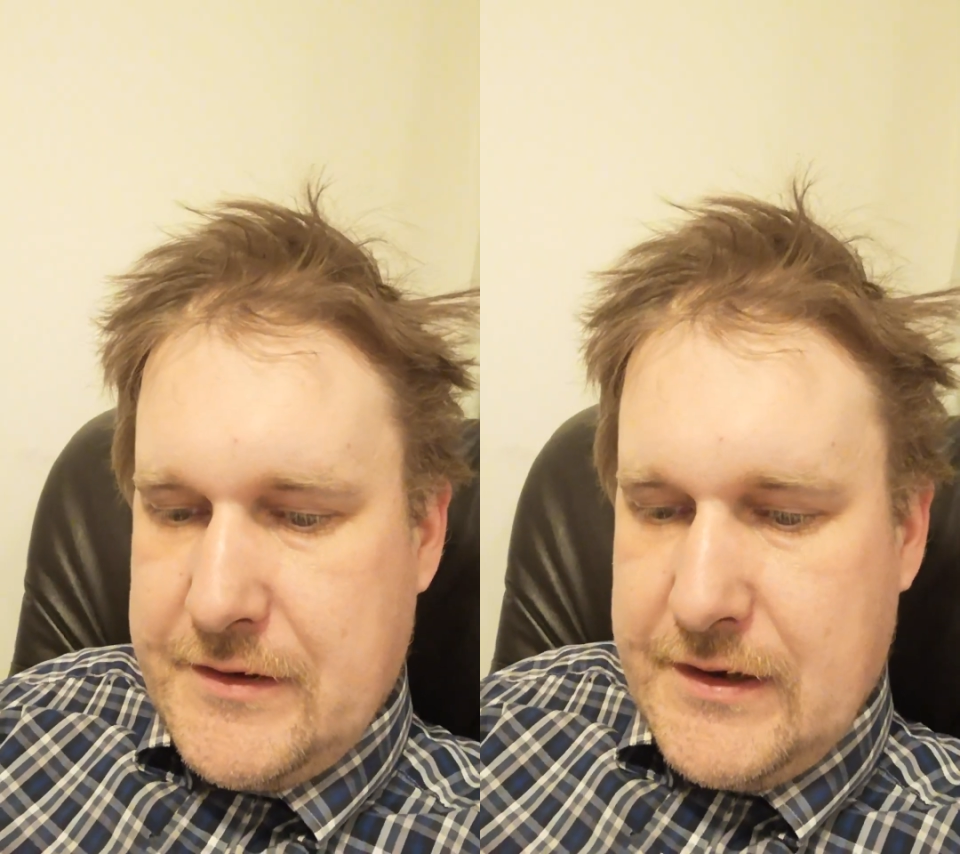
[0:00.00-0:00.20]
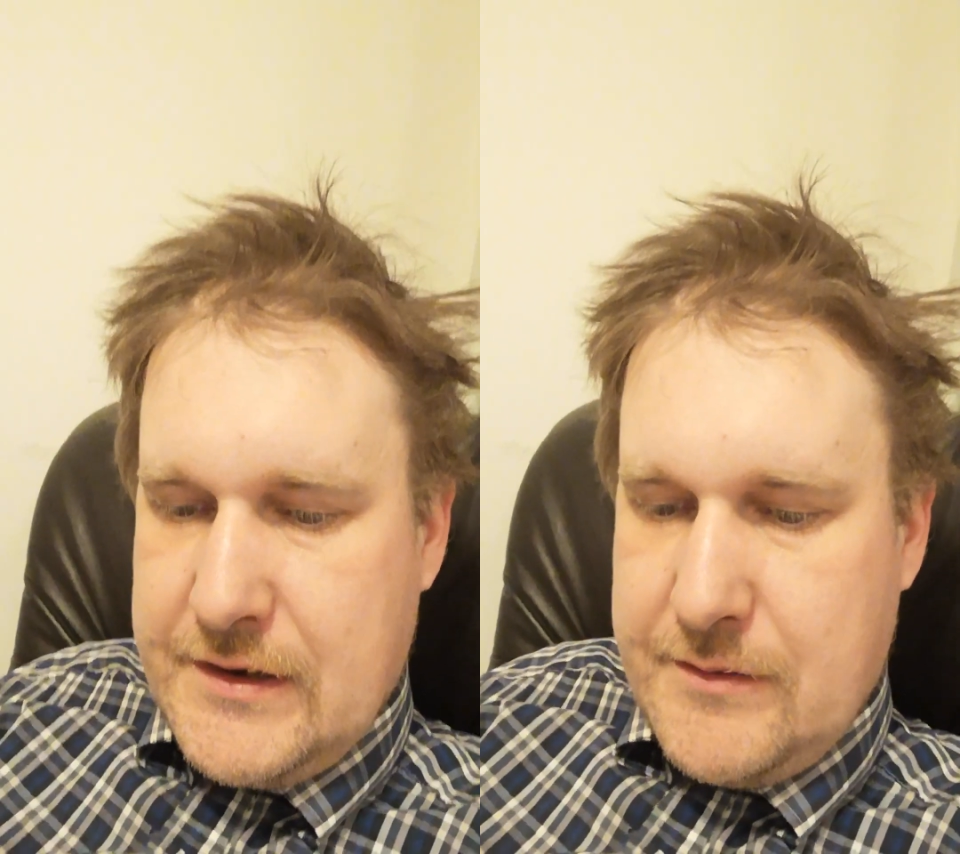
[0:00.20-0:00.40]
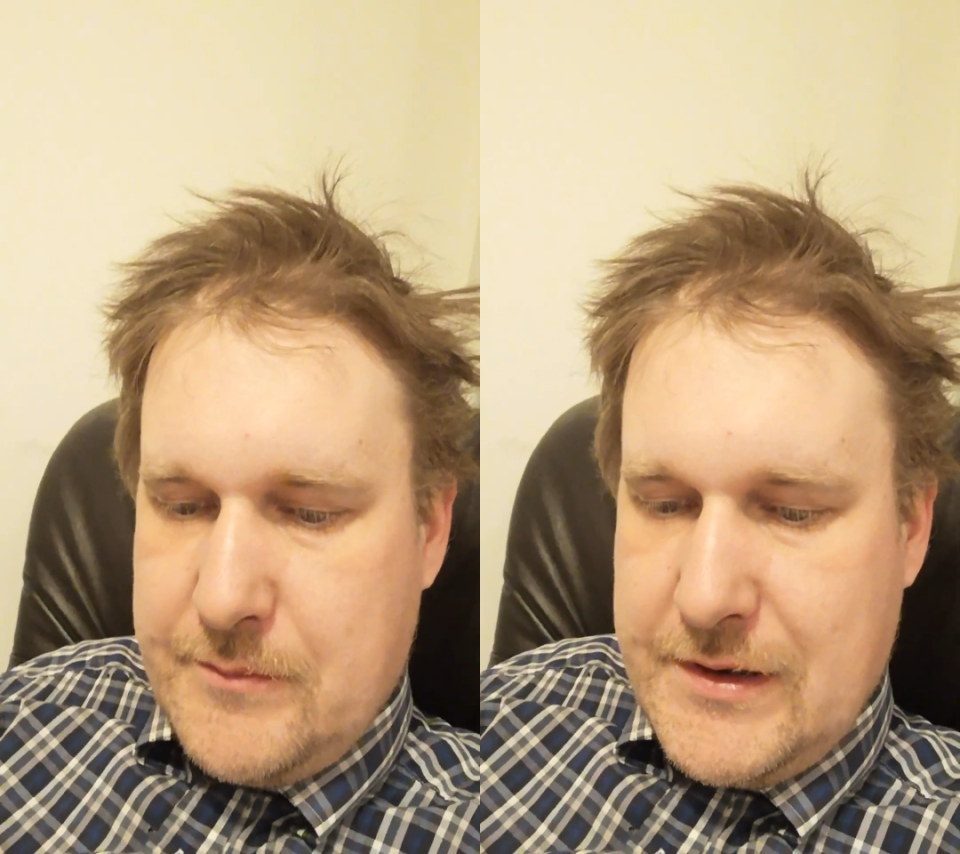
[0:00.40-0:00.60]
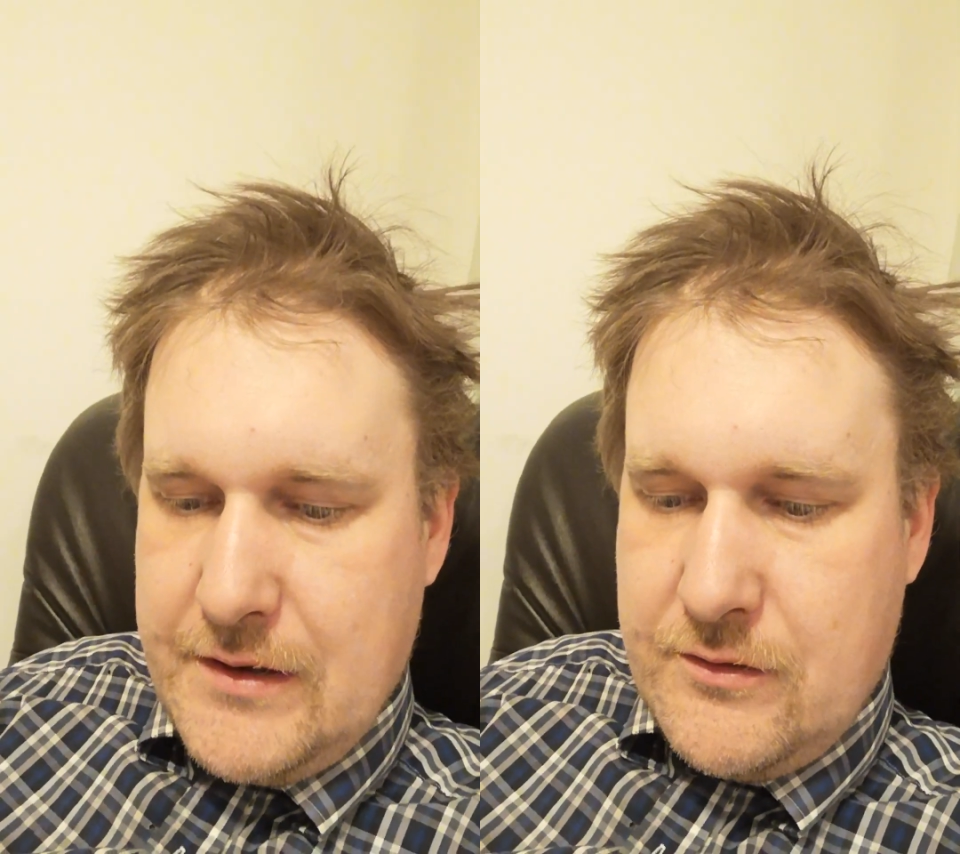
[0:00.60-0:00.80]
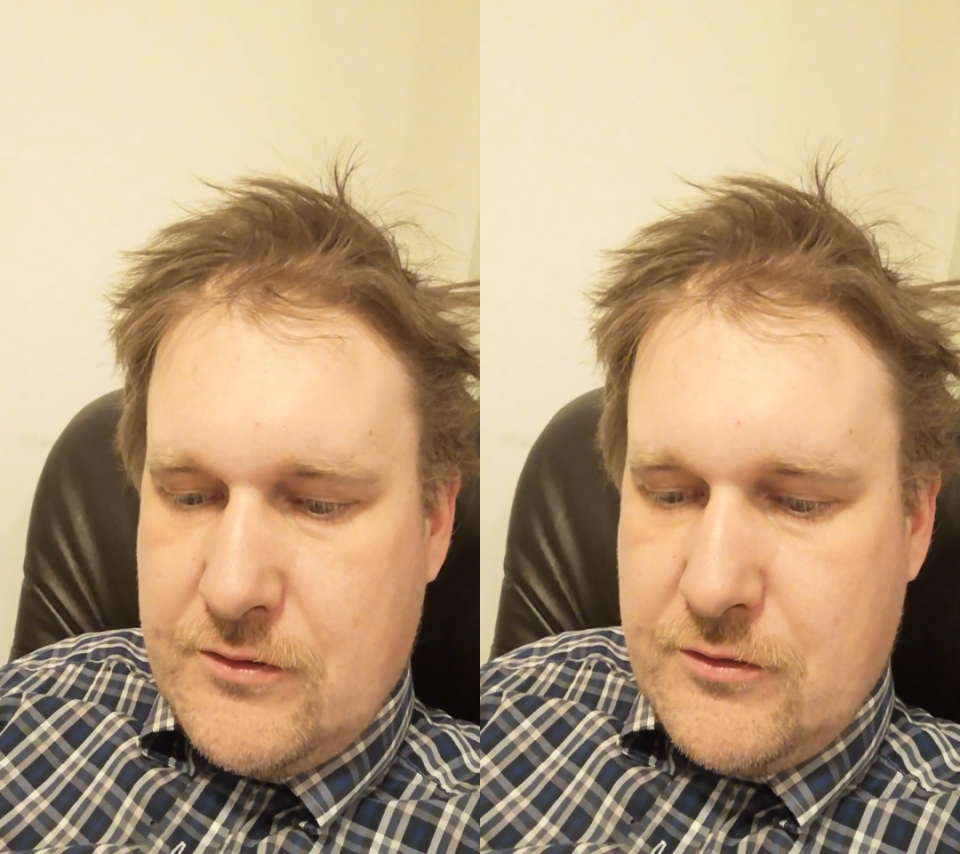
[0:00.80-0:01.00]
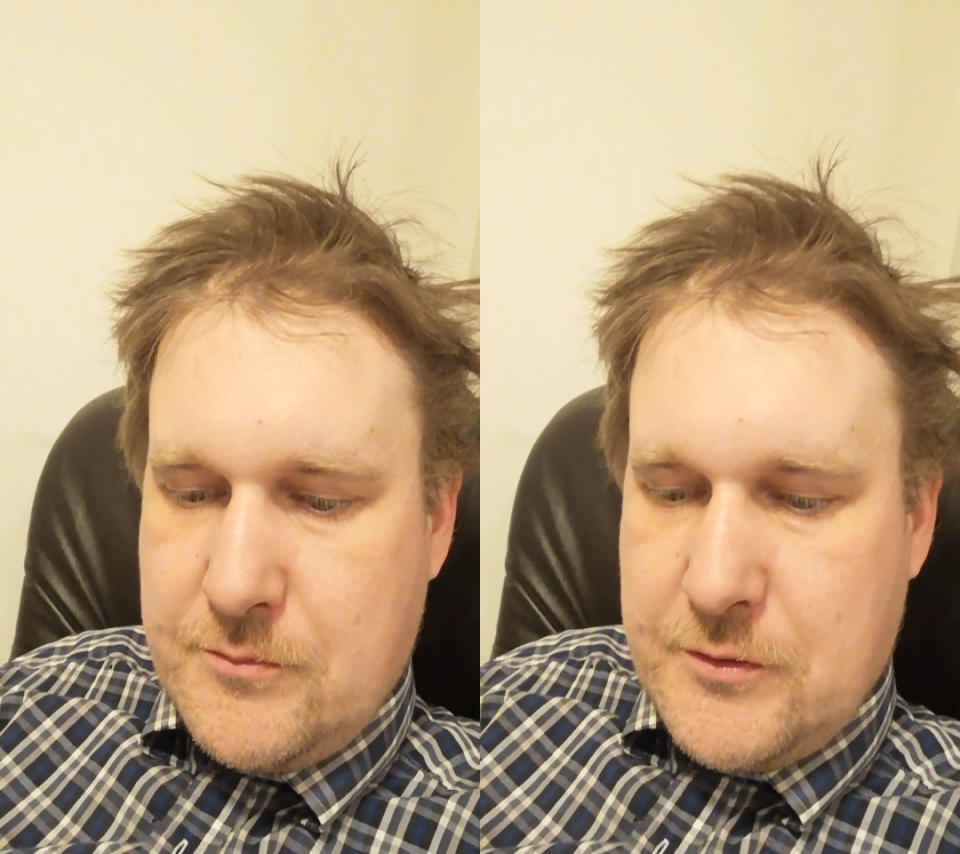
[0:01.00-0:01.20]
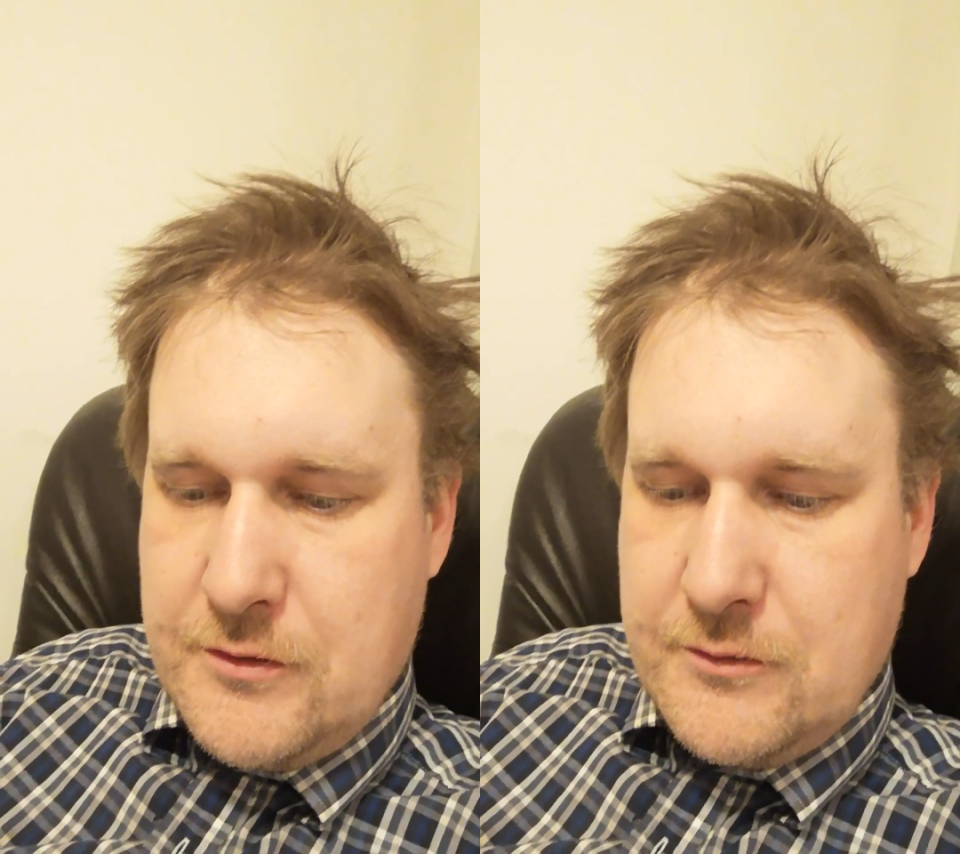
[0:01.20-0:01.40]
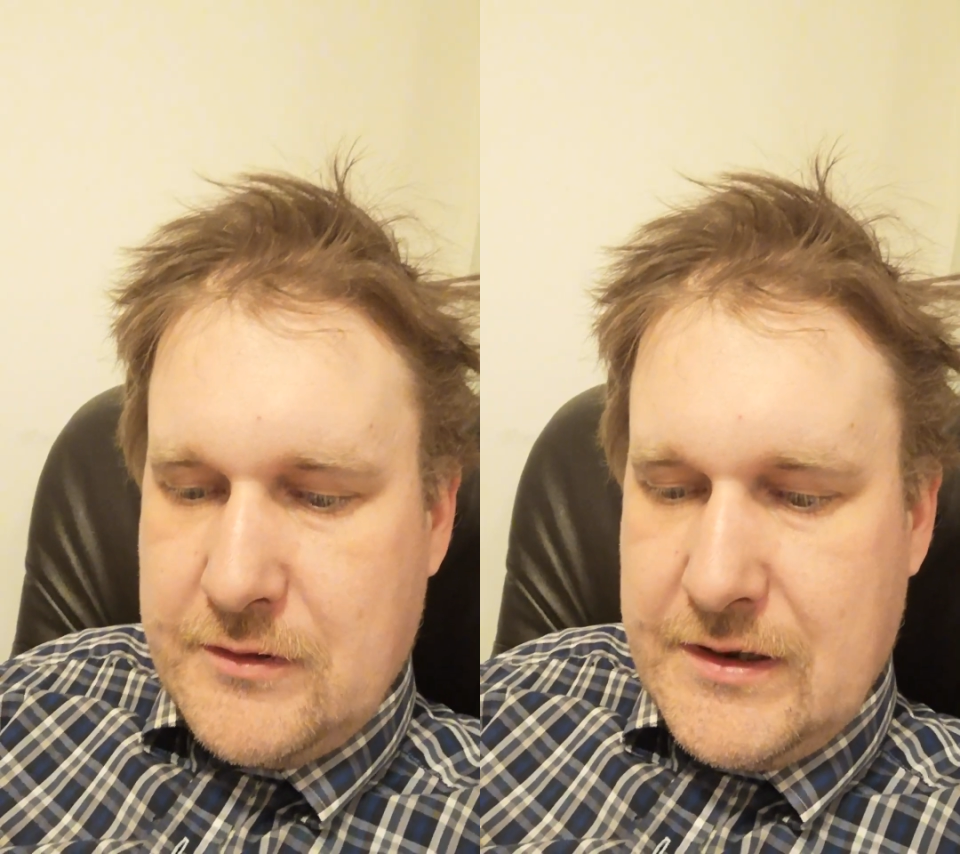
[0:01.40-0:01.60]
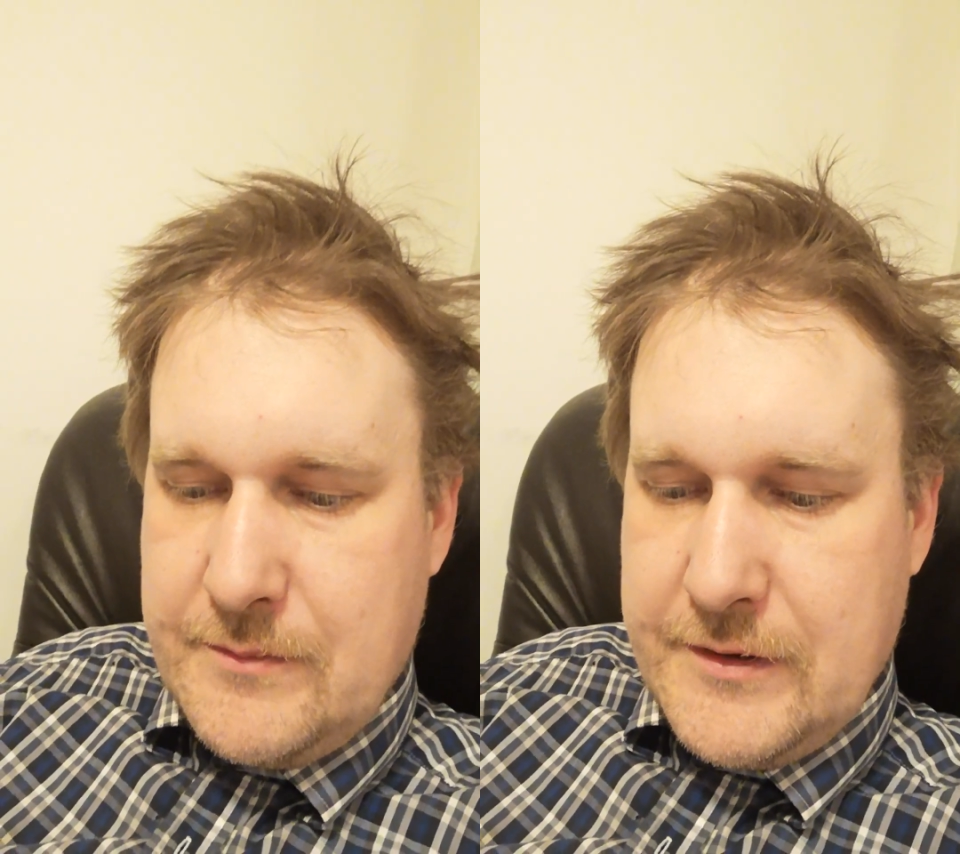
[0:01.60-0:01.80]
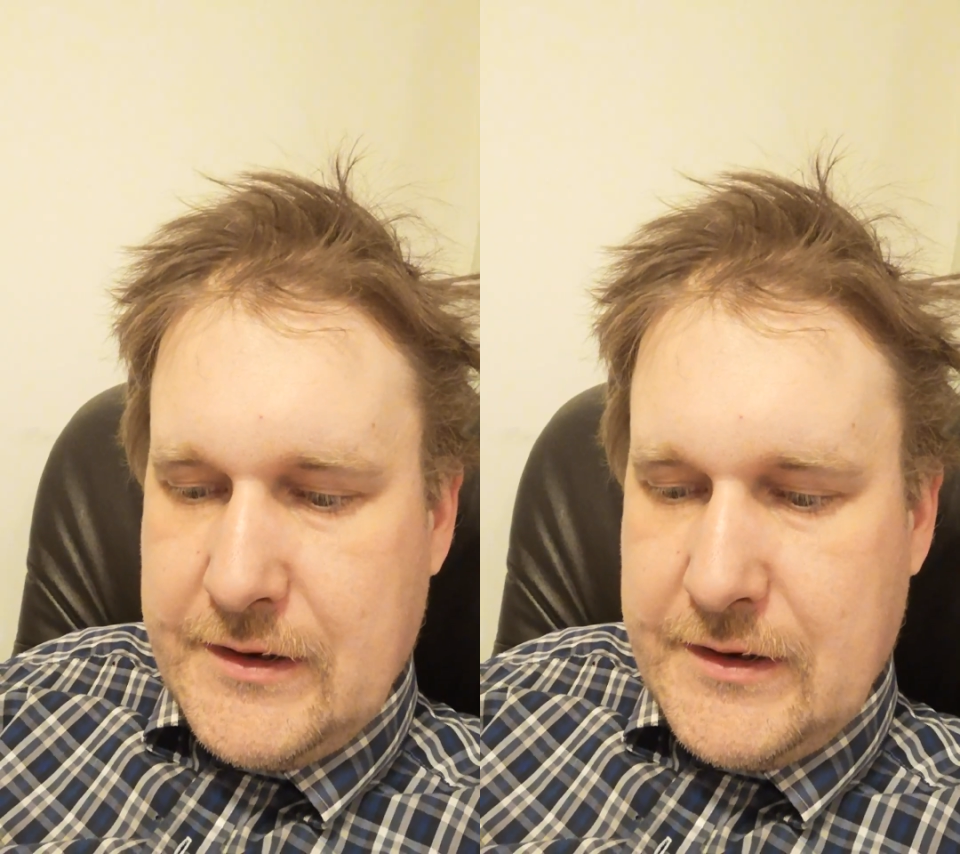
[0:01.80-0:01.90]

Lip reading: that the microprogram